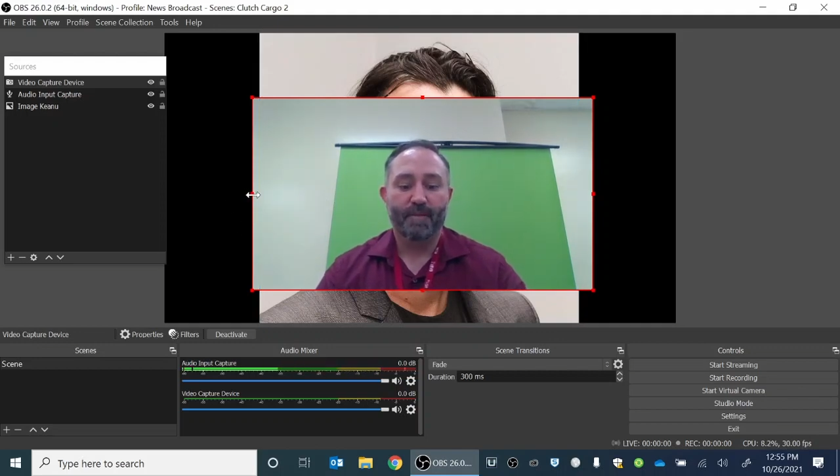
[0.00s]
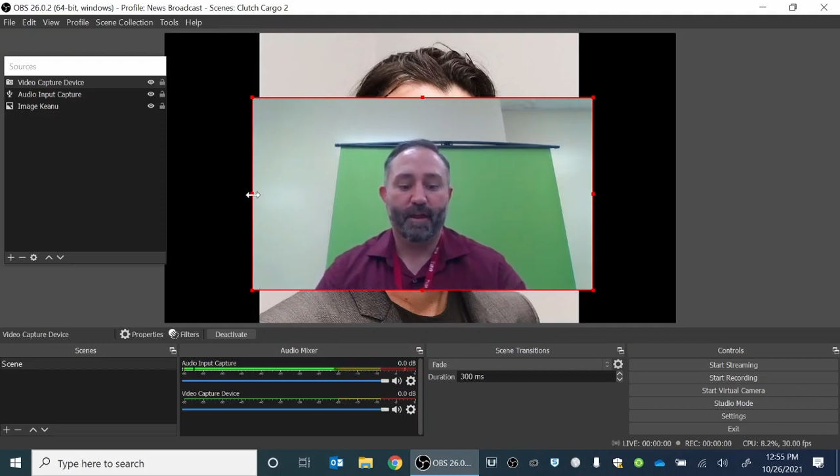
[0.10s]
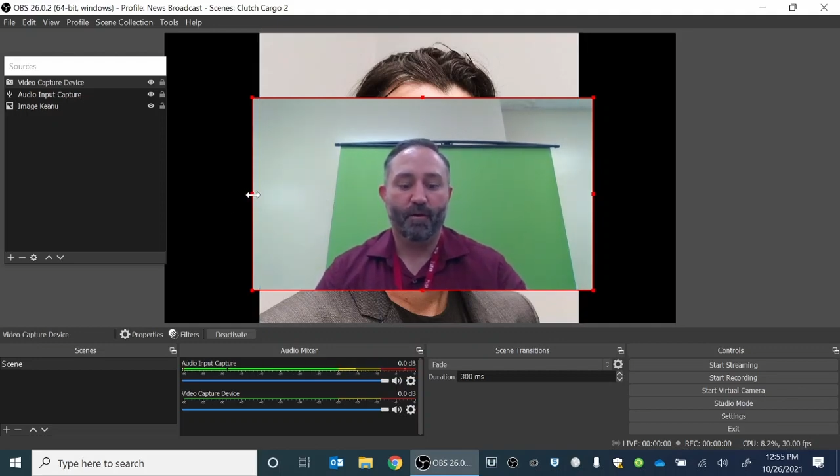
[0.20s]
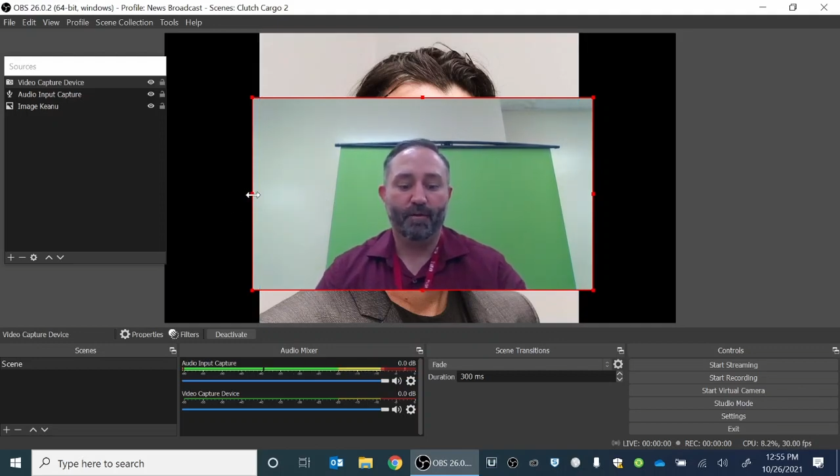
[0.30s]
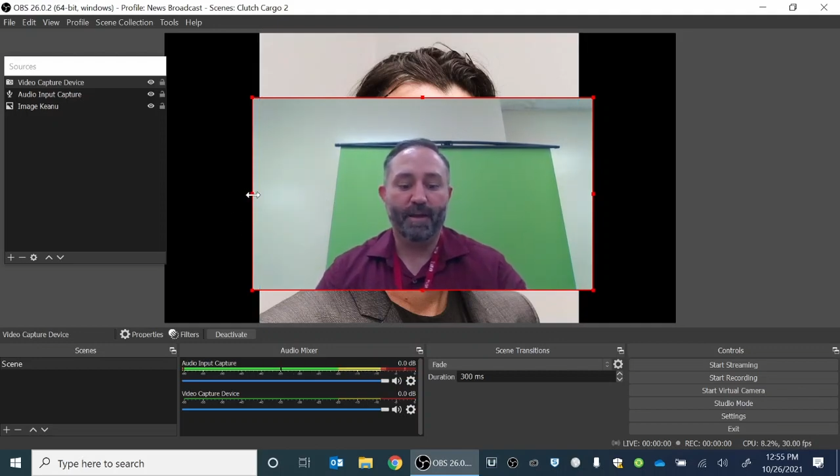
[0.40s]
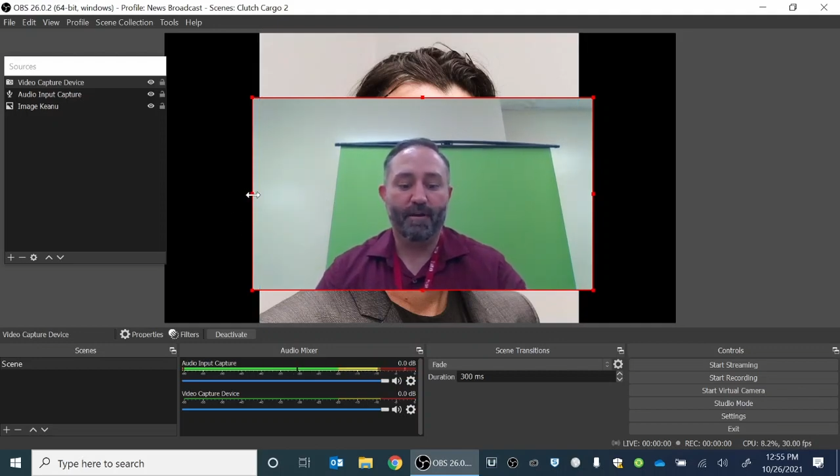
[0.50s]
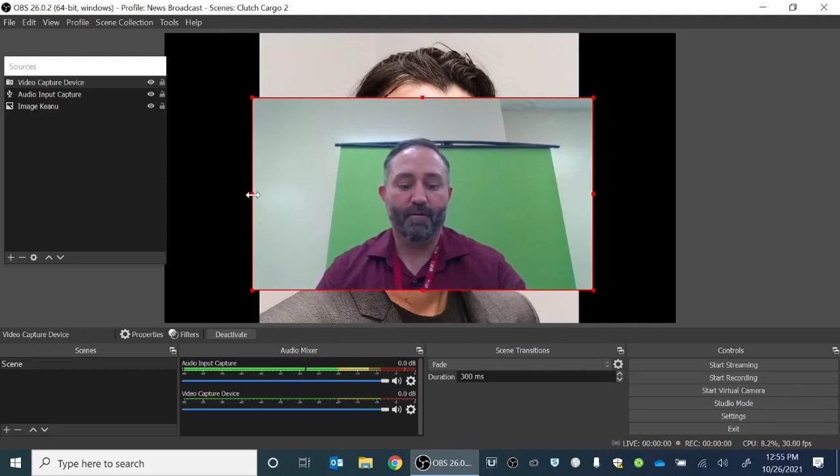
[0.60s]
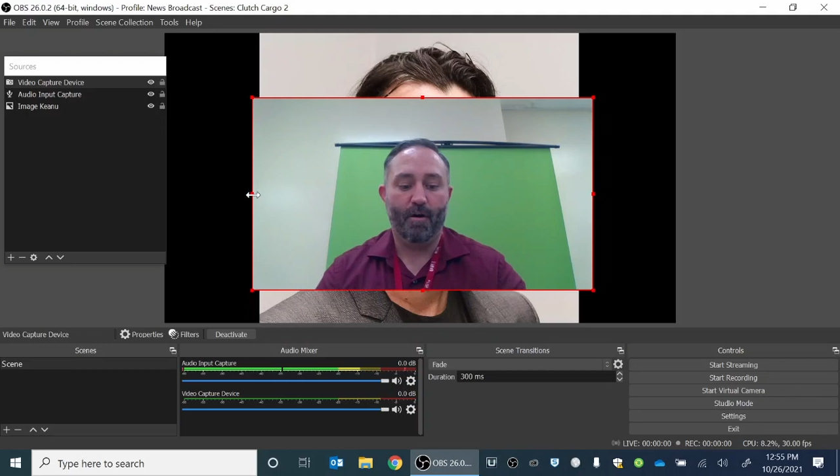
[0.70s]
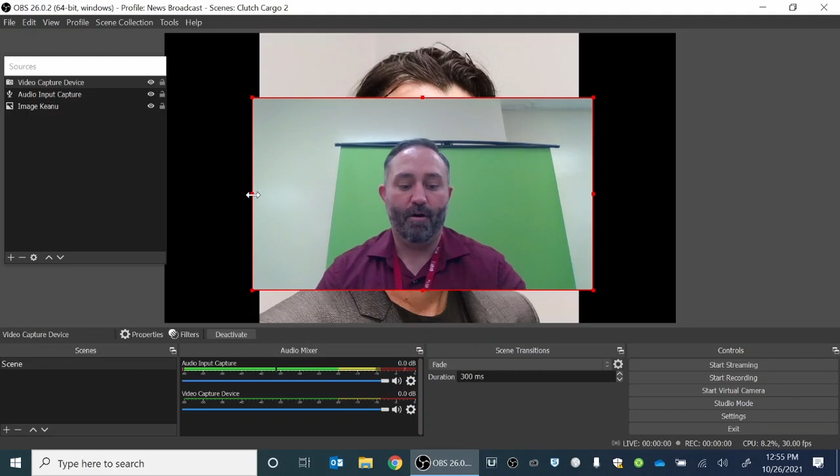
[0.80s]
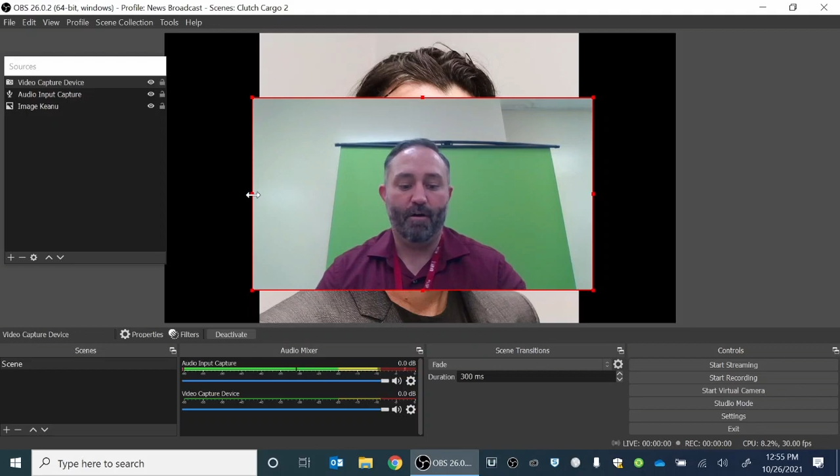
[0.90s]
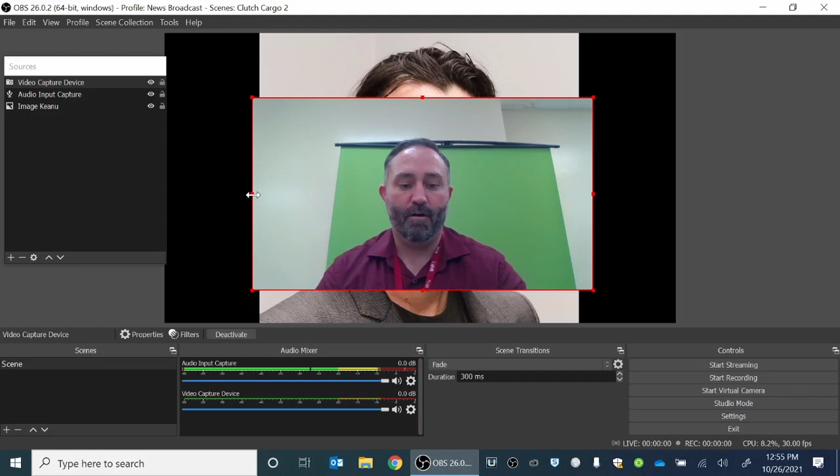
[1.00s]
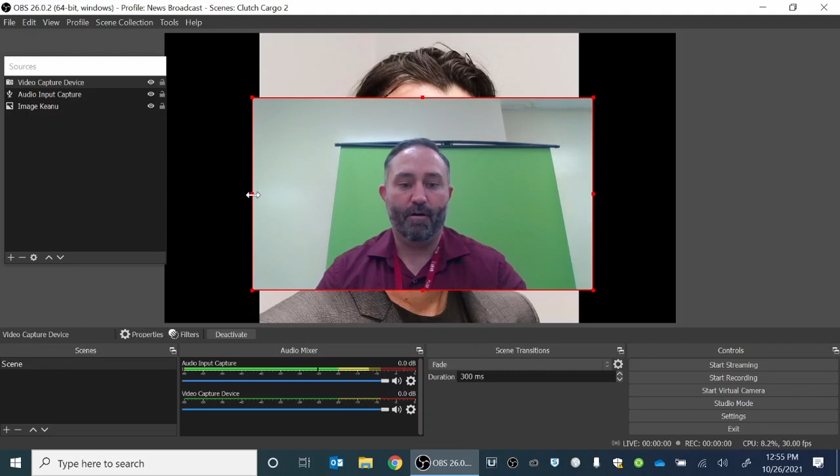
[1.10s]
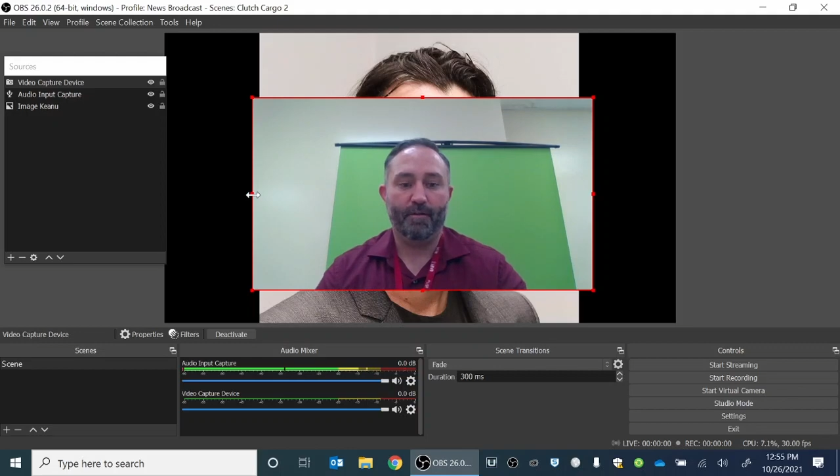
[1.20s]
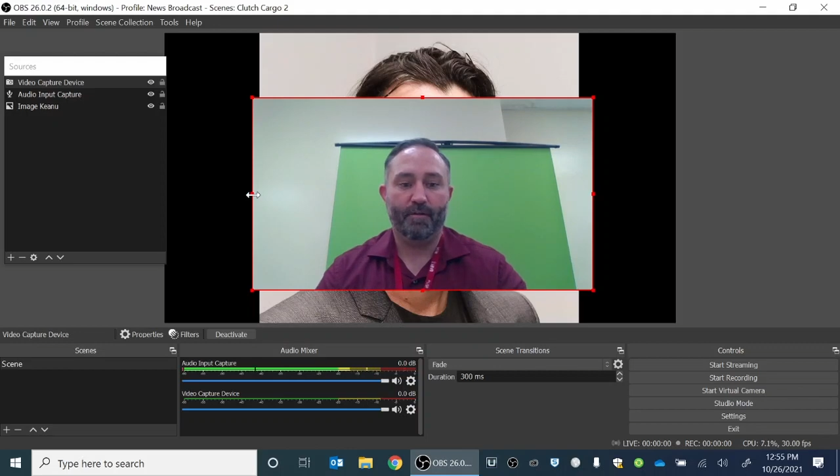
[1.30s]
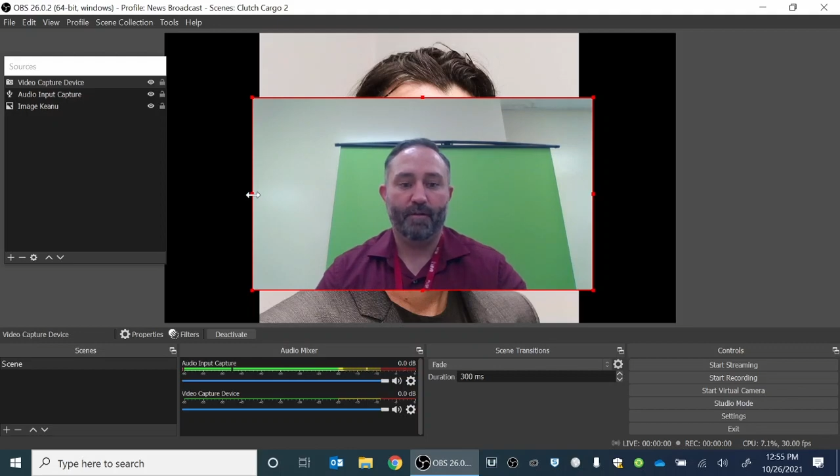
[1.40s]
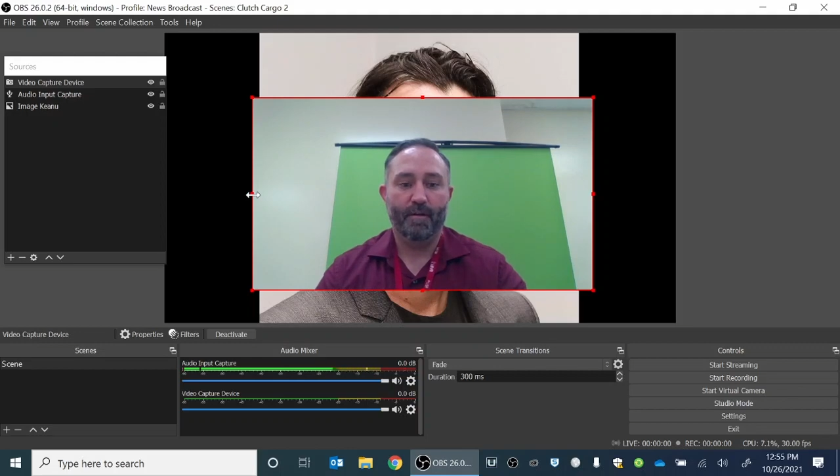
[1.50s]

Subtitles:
I hold down Alt